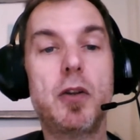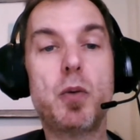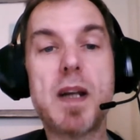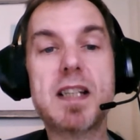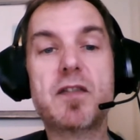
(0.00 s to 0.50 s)
The
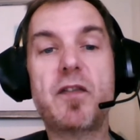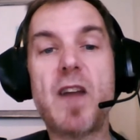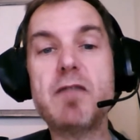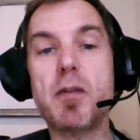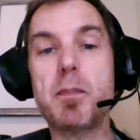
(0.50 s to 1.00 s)
West's
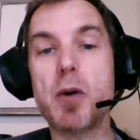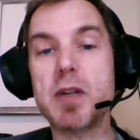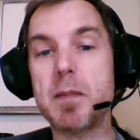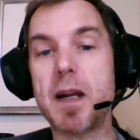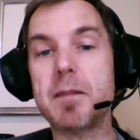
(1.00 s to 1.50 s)
favorite
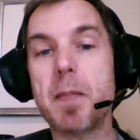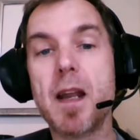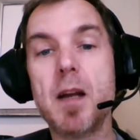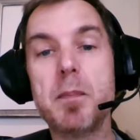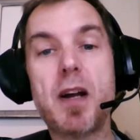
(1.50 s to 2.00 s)
bogeyman
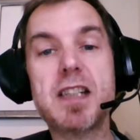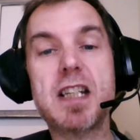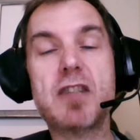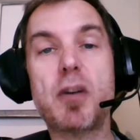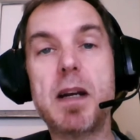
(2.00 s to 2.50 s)

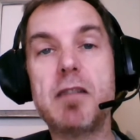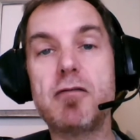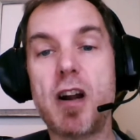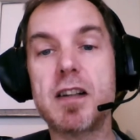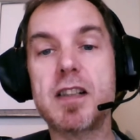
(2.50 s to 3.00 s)
passes from
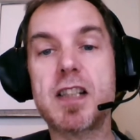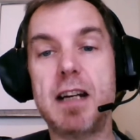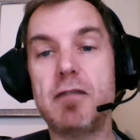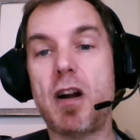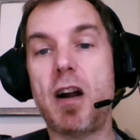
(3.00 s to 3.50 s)
Iran to
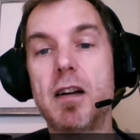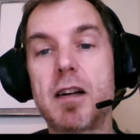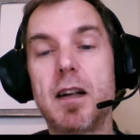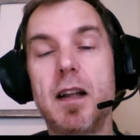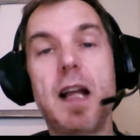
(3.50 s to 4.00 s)

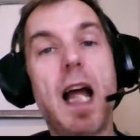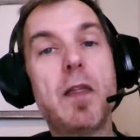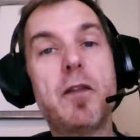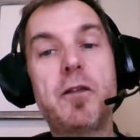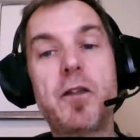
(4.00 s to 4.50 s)
Iraq,
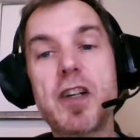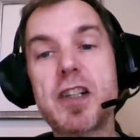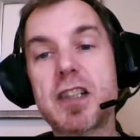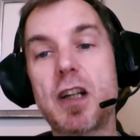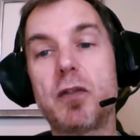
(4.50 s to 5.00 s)
and the
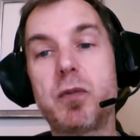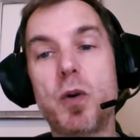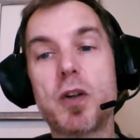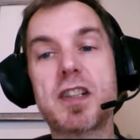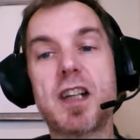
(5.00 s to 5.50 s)
first Gulf
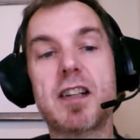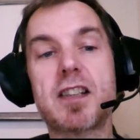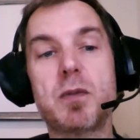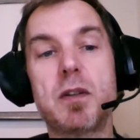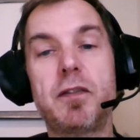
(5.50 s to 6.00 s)
War starts
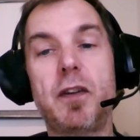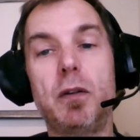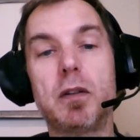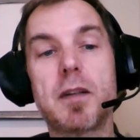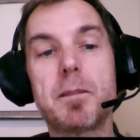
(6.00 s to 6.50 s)
to
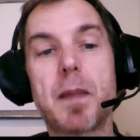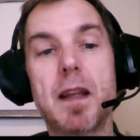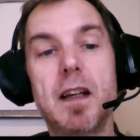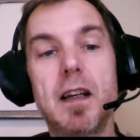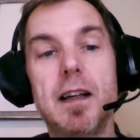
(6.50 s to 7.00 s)
unfold.
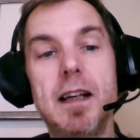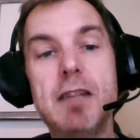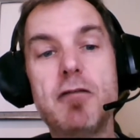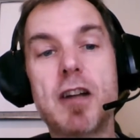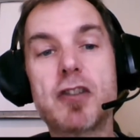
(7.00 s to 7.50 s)

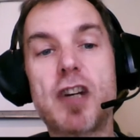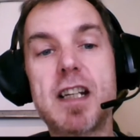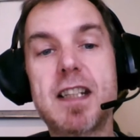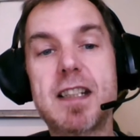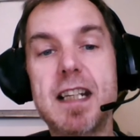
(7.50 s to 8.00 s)
Iran
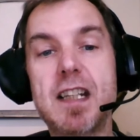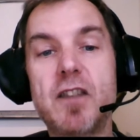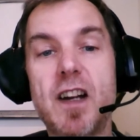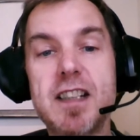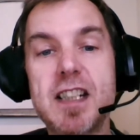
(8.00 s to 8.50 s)
tries to take
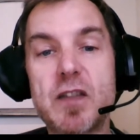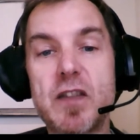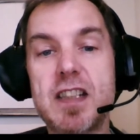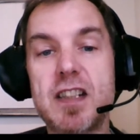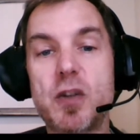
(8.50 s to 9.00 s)
advantage of
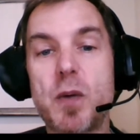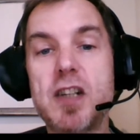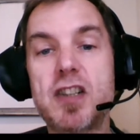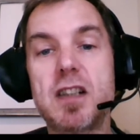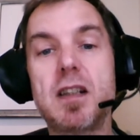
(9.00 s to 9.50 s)
the
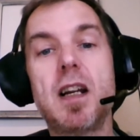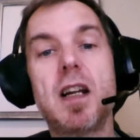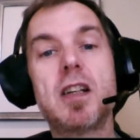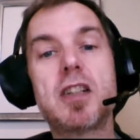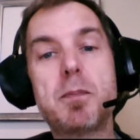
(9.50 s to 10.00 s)
situation
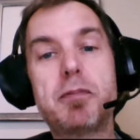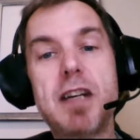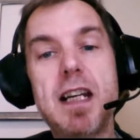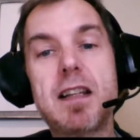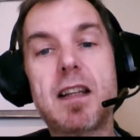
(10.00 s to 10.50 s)
to
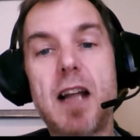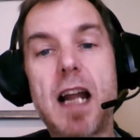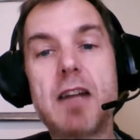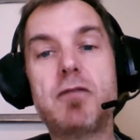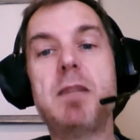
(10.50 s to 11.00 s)
breathe
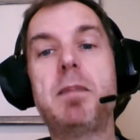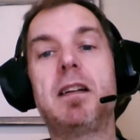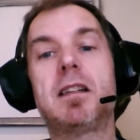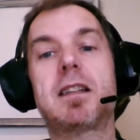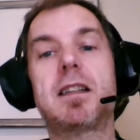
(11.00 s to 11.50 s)
and
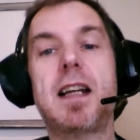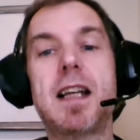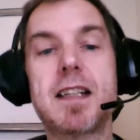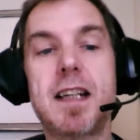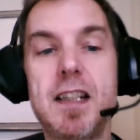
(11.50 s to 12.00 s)
rebuild
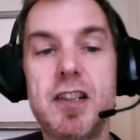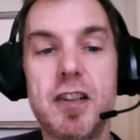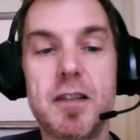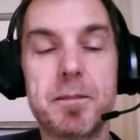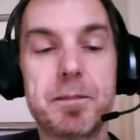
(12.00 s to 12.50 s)
as a
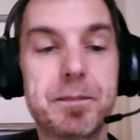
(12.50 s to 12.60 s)
nation.